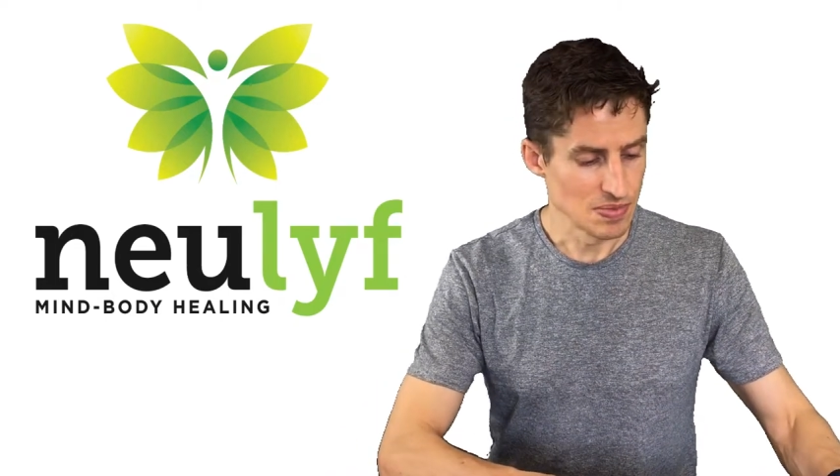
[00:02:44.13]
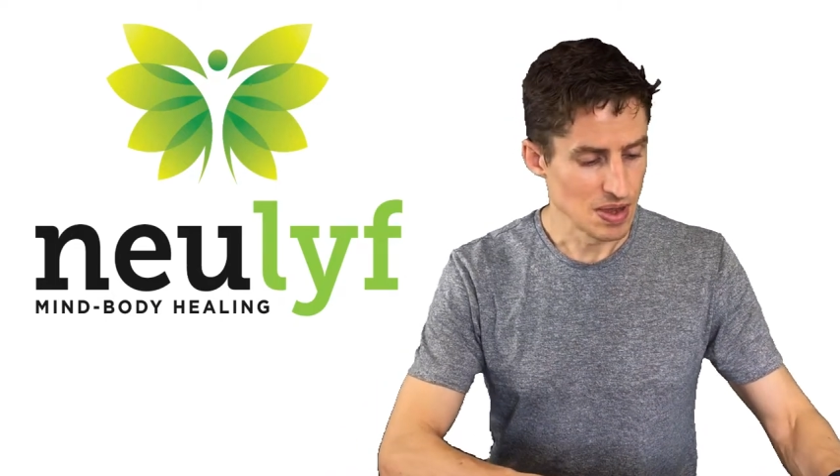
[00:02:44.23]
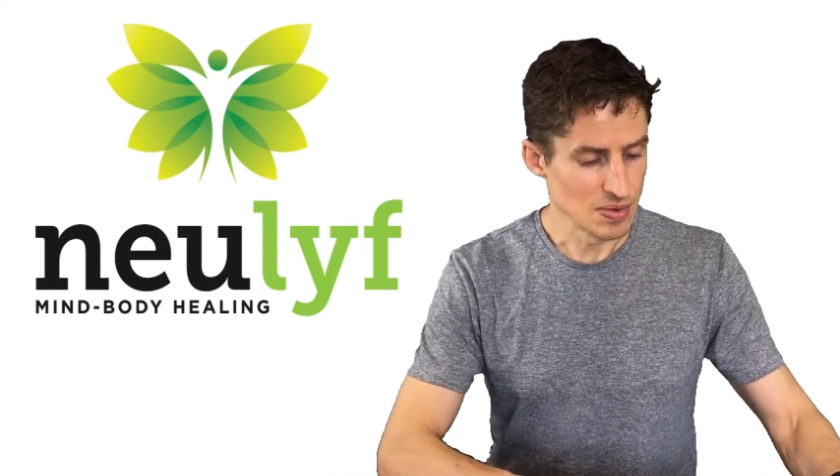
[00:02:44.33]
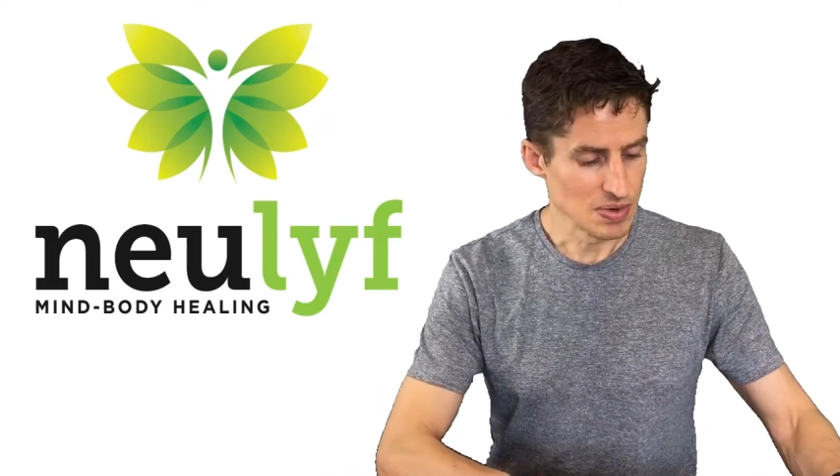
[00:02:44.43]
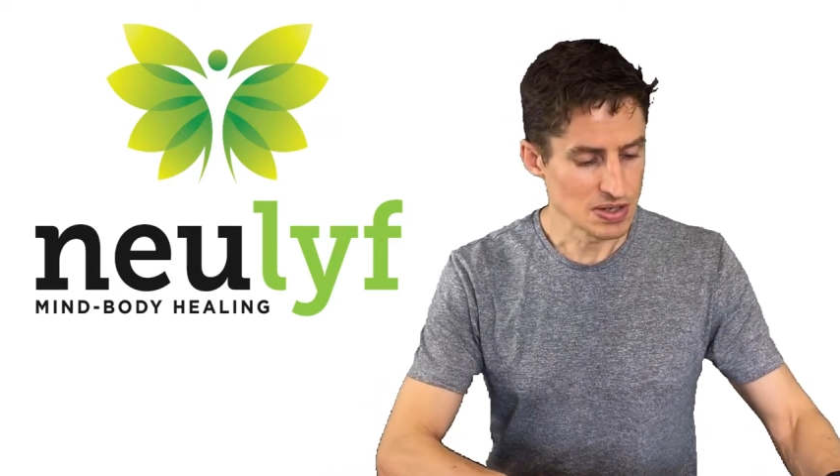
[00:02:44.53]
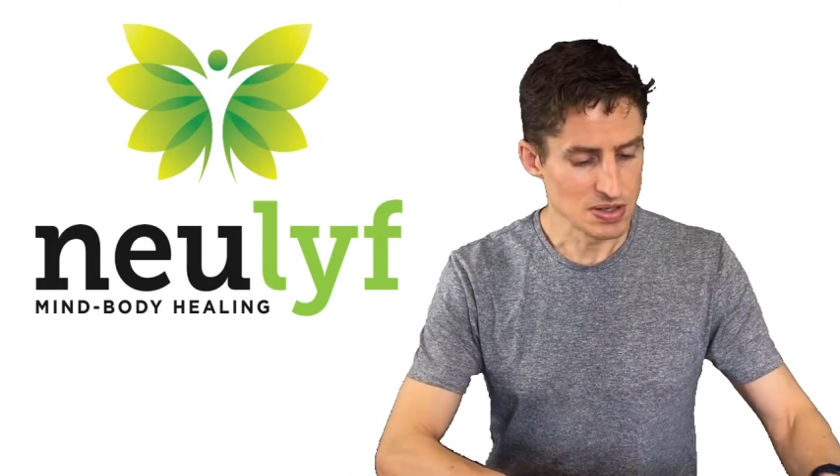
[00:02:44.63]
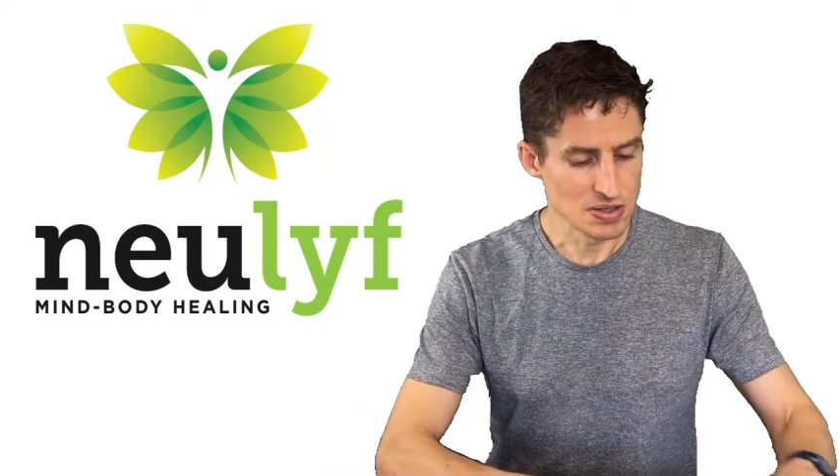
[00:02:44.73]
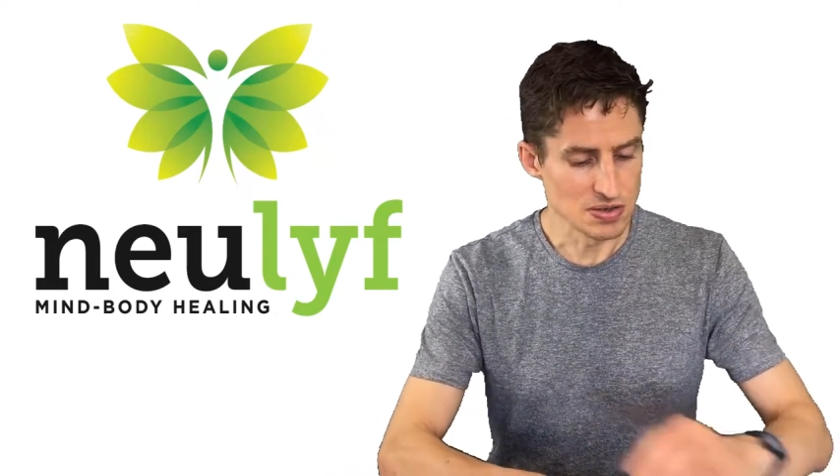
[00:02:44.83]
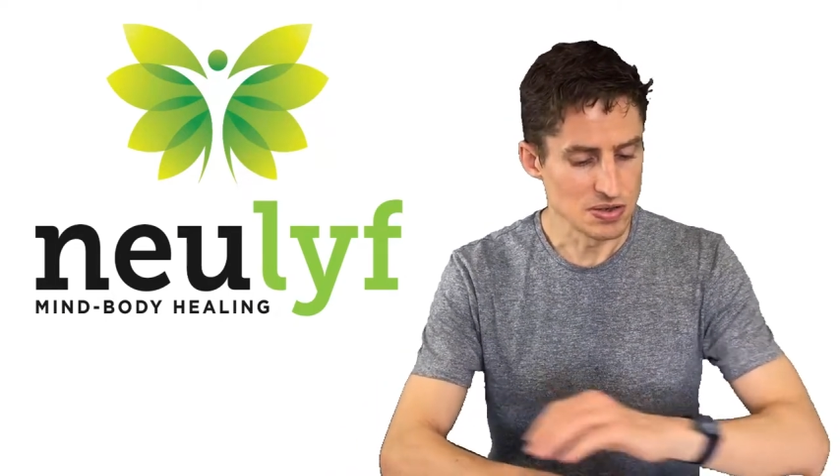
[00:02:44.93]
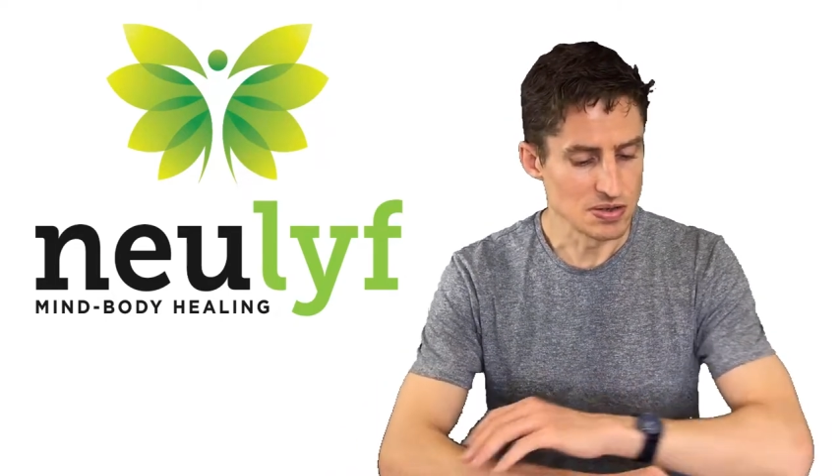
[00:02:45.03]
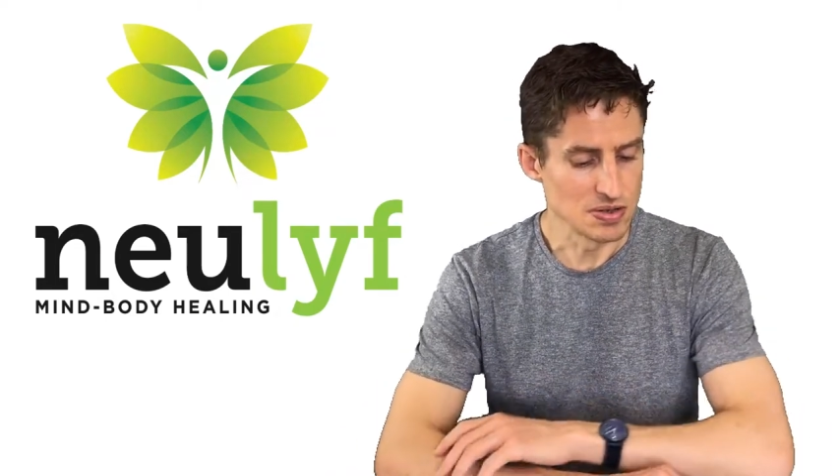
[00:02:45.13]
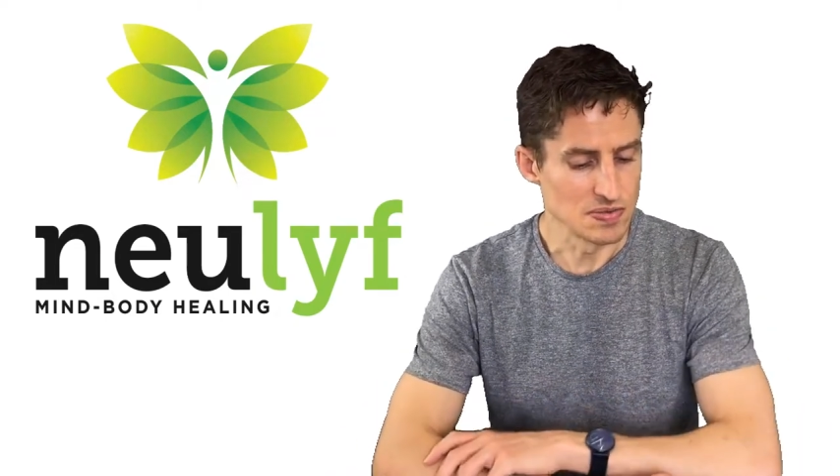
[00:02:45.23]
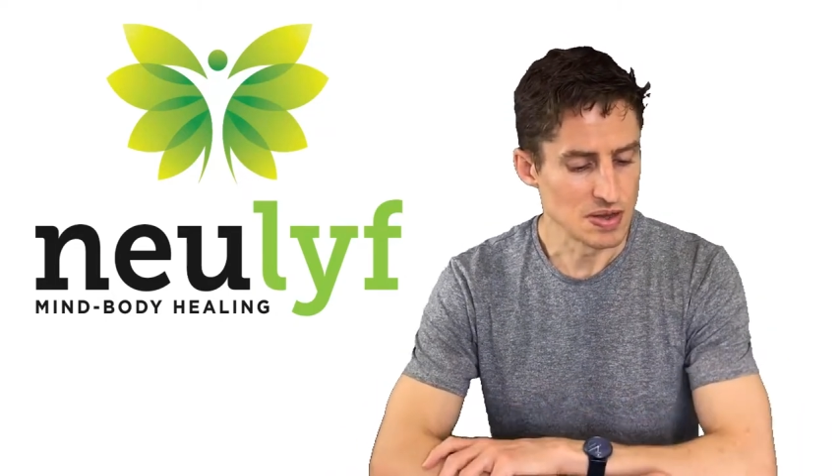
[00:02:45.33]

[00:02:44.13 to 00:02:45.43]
I practice alternative